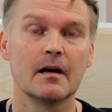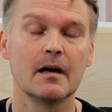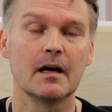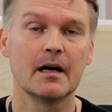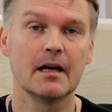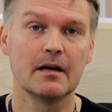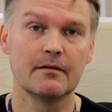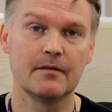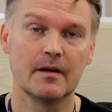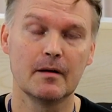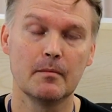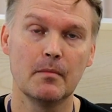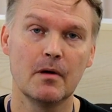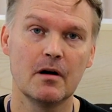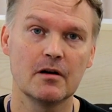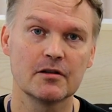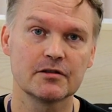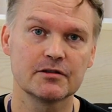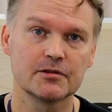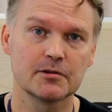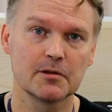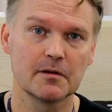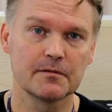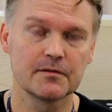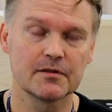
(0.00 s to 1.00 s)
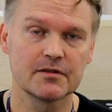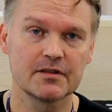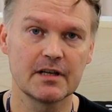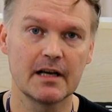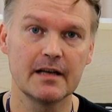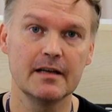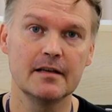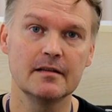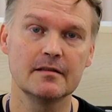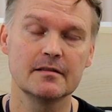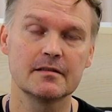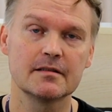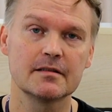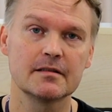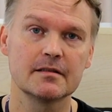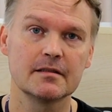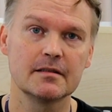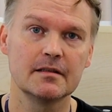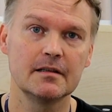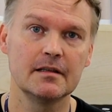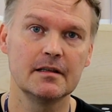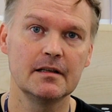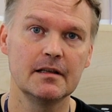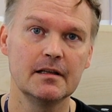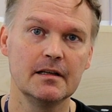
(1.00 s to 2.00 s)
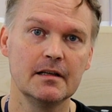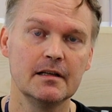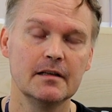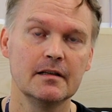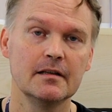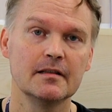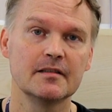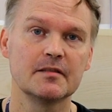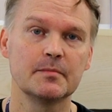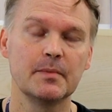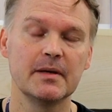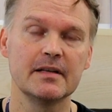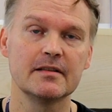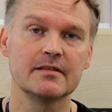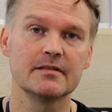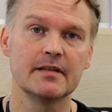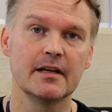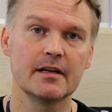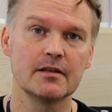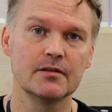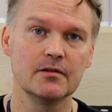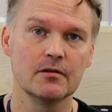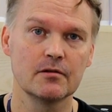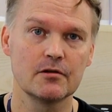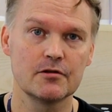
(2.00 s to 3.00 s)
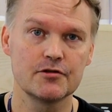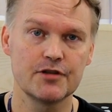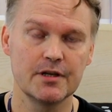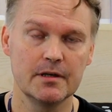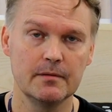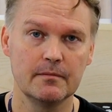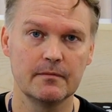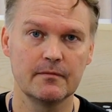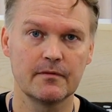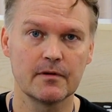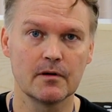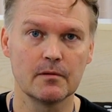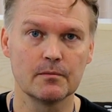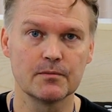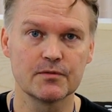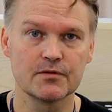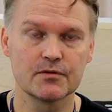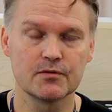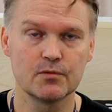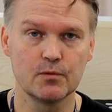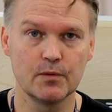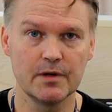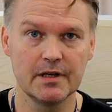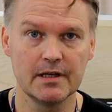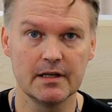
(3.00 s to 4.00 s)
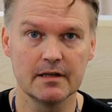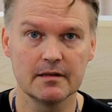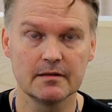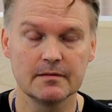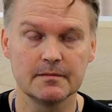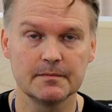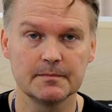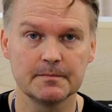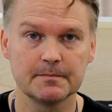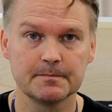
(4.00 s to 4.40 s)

I have a Master of Science in Space Technology from Sweden.